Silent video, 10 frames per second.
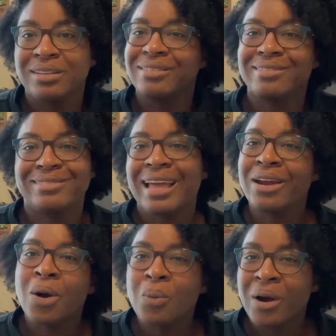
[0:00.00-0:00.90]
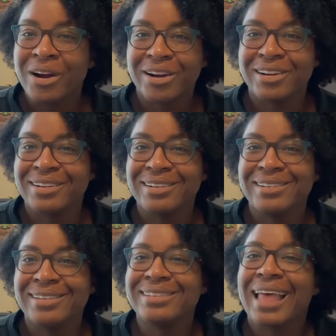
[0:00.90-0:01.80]
they don't work.
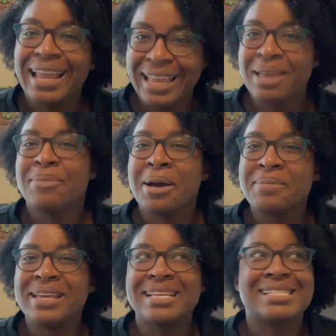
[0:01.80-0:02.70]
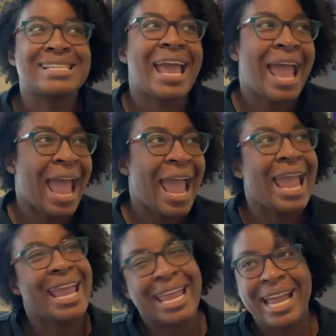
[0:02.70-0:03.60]
Like, email me and say,
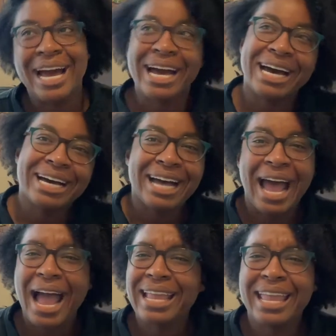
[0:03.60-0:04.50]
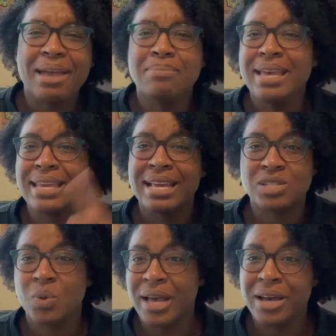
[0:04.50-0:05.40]
hey, I can't meet at
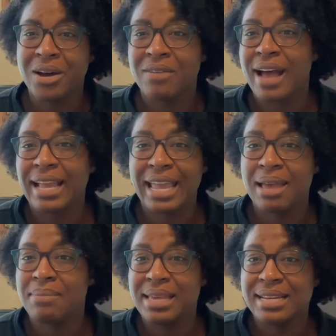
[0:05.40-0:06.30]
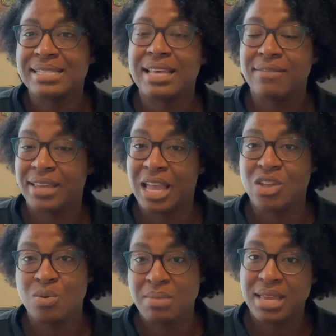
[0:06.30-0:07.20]
12. I can't meet at 7. Can
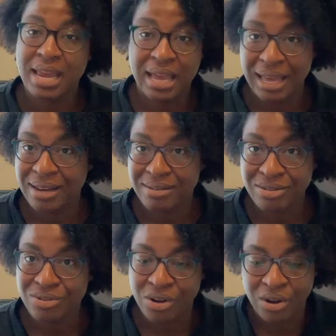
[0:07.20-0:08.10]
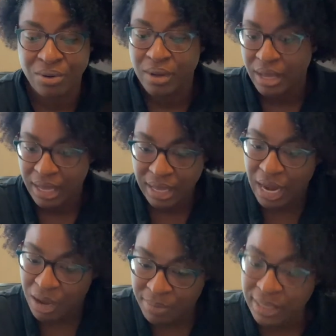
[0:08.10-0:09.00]
you meet at, and
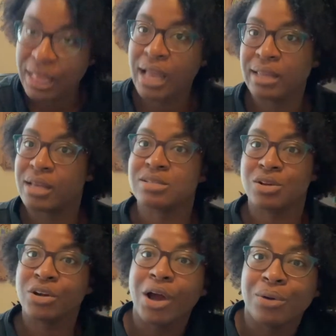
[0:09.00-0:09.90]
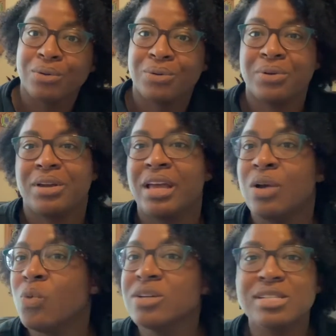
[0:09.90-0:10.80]
I'll be like, yes or no.
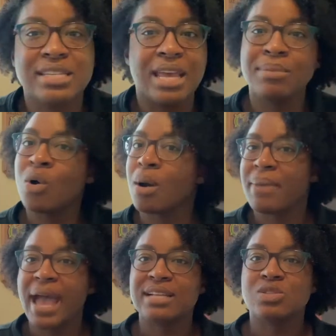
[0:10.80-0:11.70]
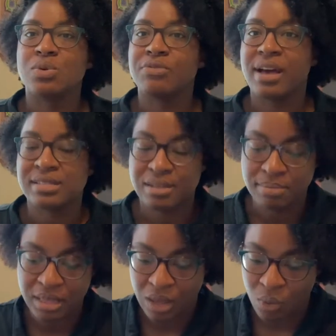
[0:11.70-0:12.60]
And we'll just keep going back until we find
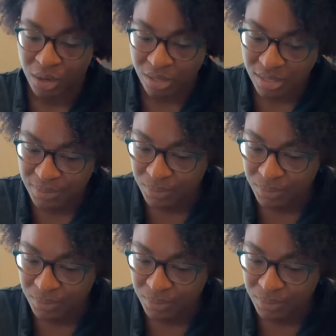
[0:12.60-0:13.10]
something that works.